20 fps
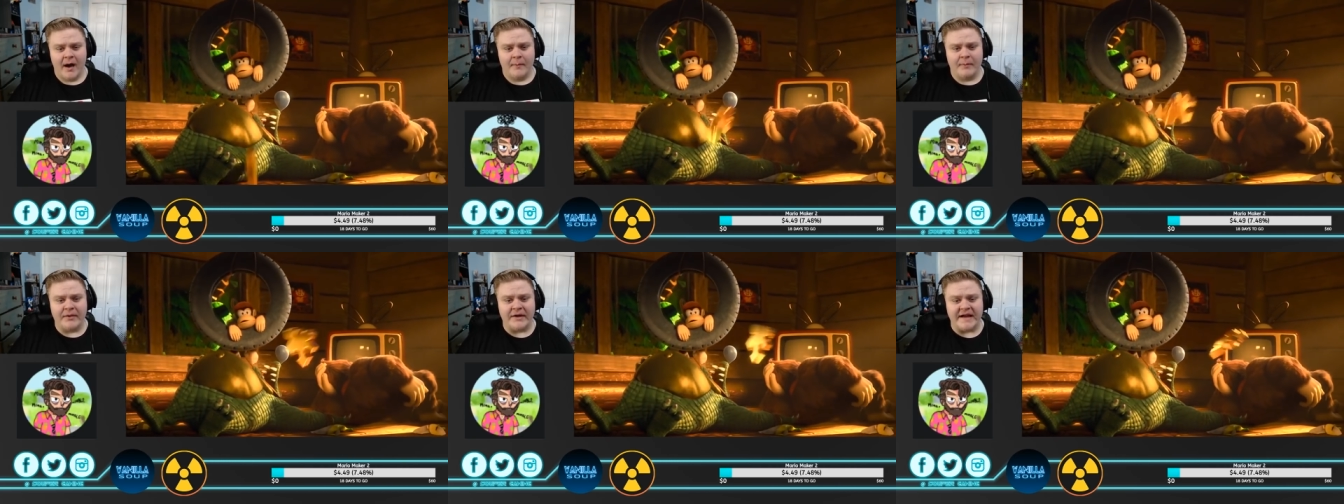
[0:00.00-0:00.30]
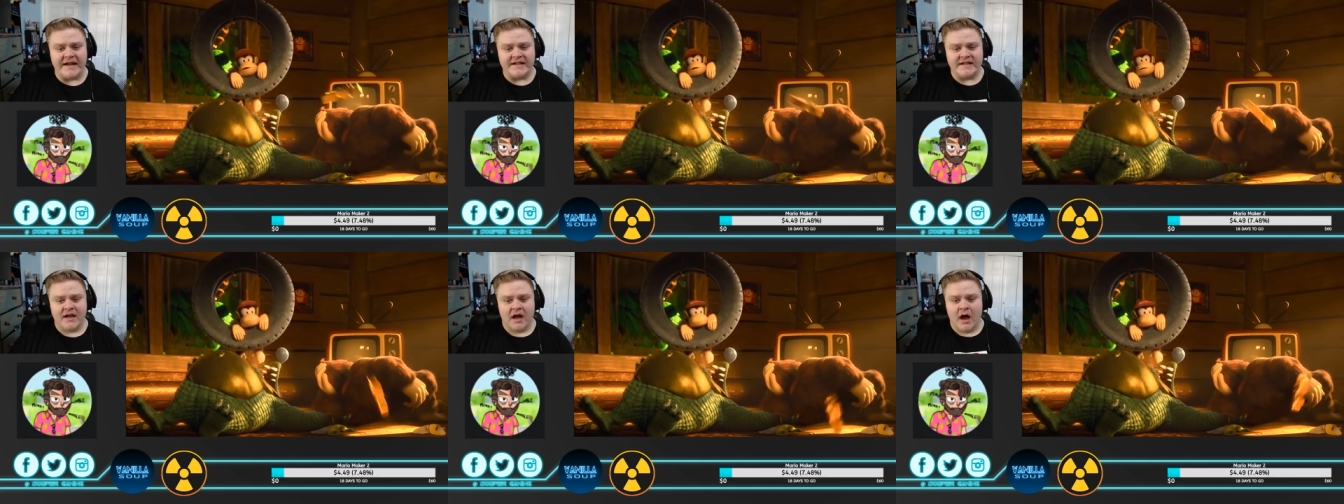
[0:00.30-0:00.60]

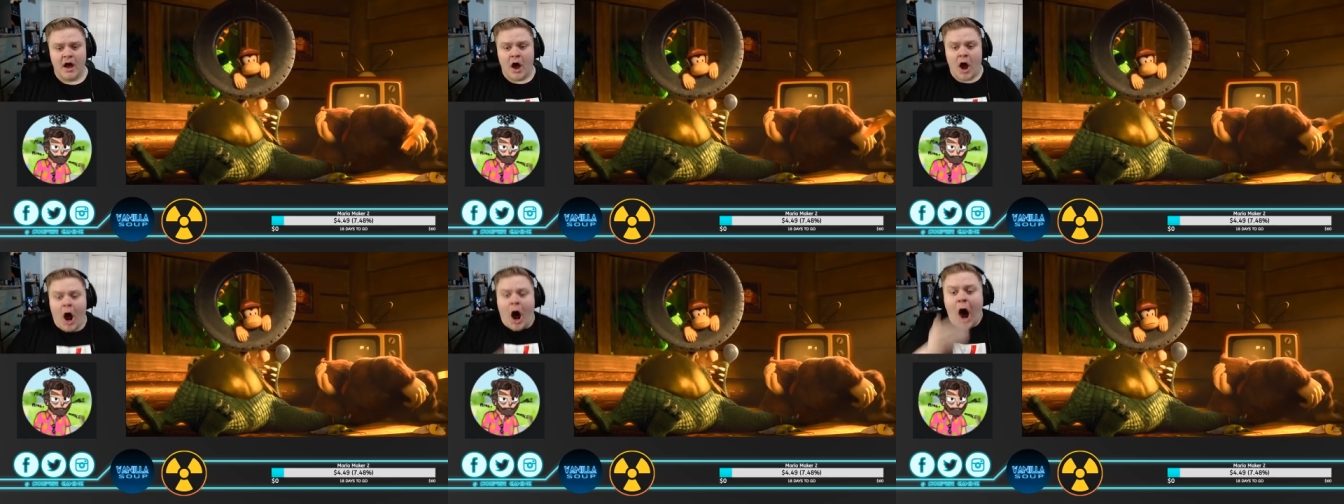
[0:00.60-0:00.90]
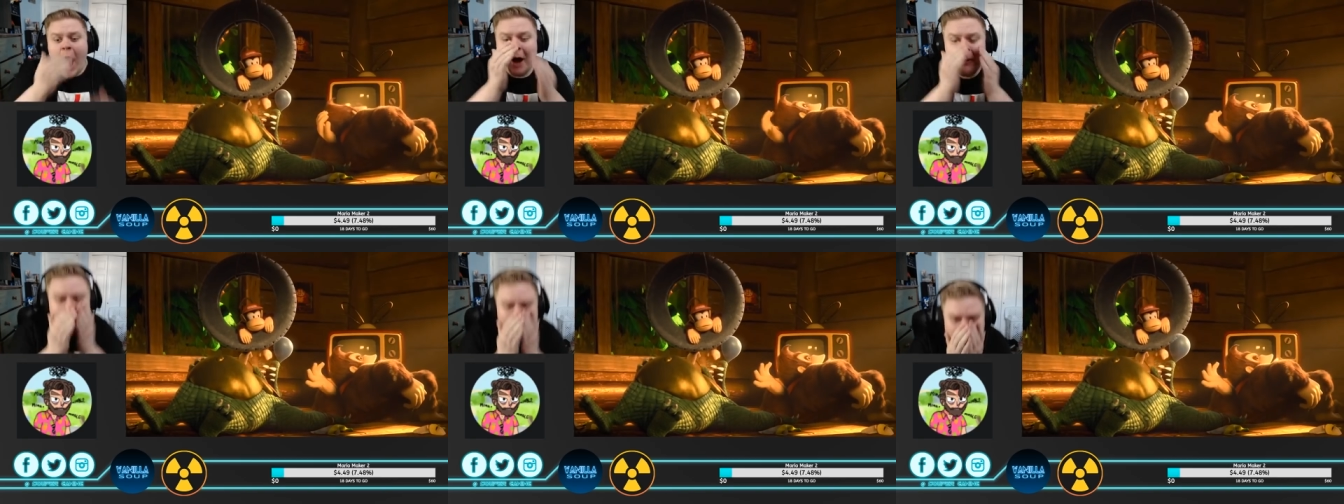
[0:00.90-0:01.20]
Please.
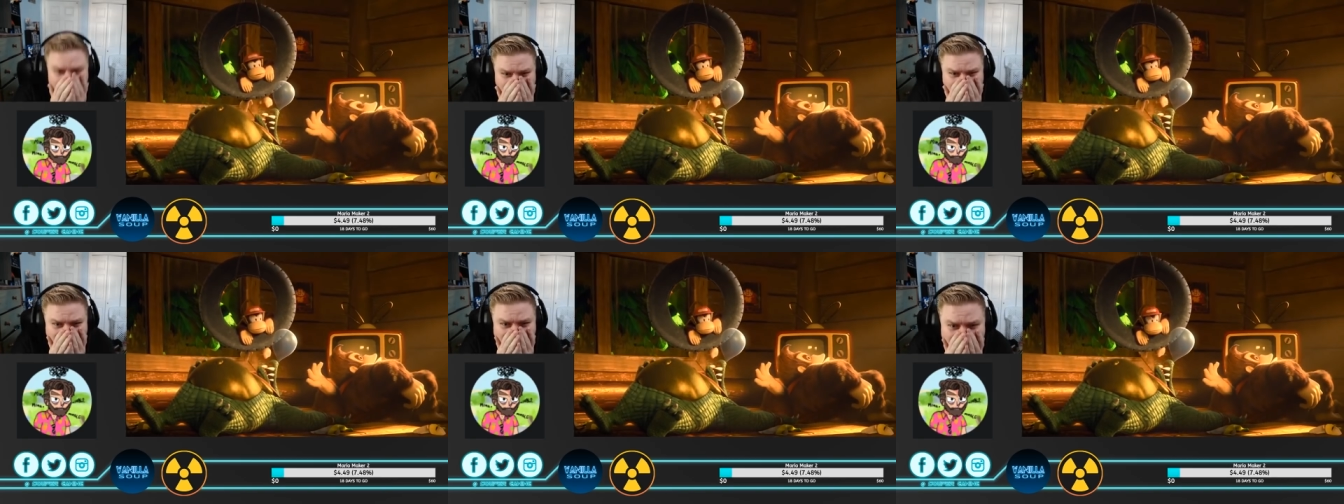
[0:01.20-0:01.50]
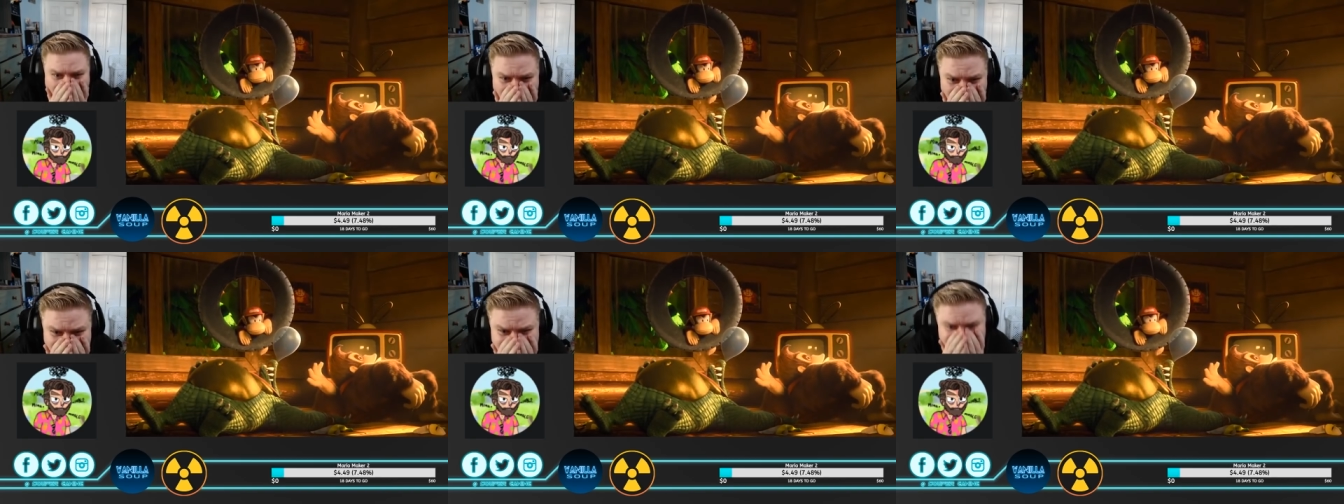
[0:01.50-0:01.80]
Oh my
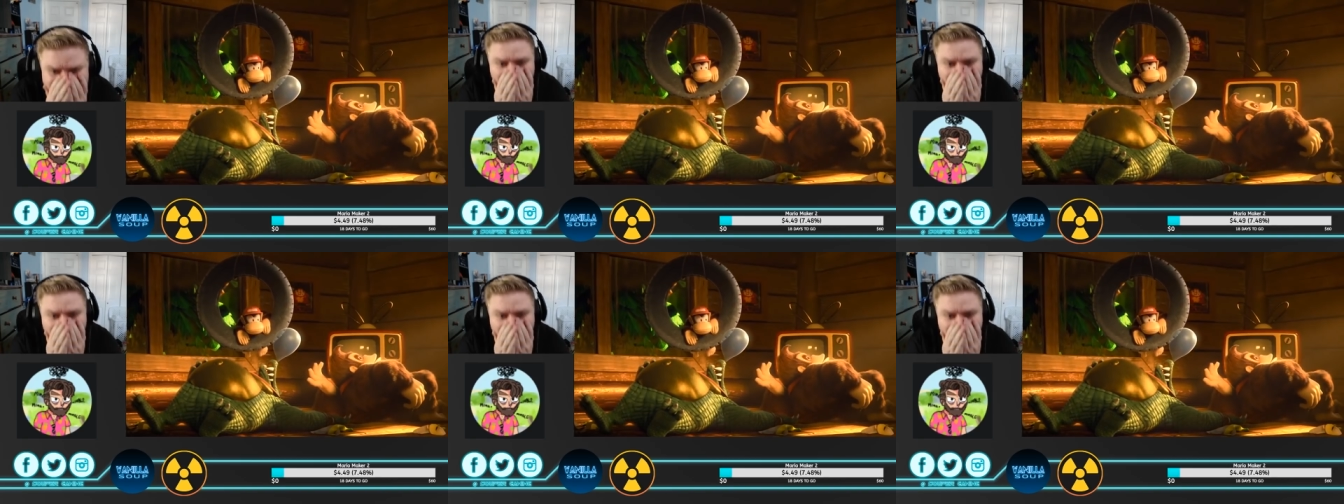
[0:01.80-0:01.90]
god!